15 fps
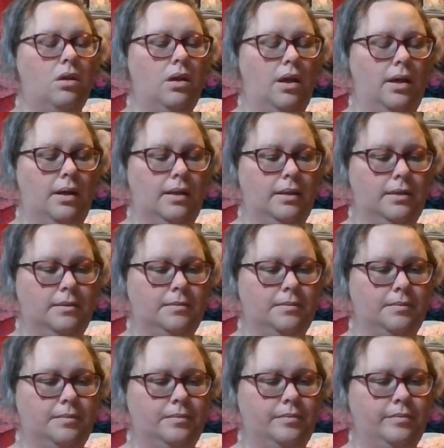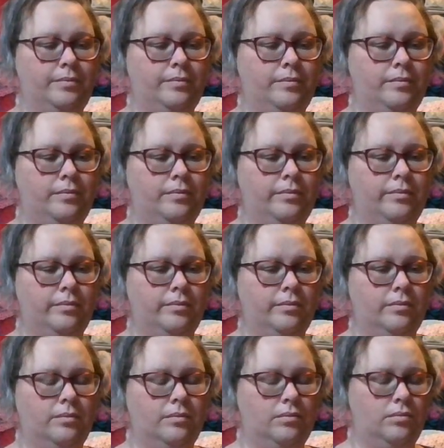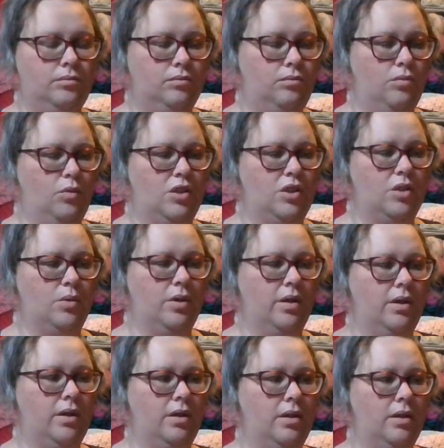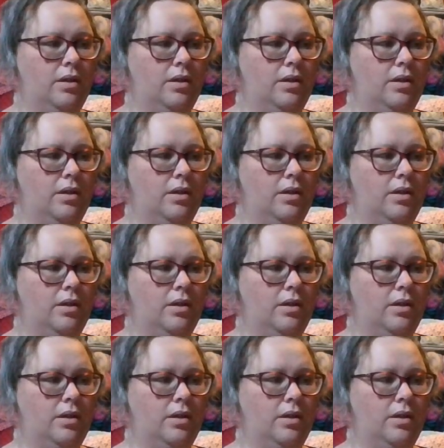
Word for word: um, what's the word?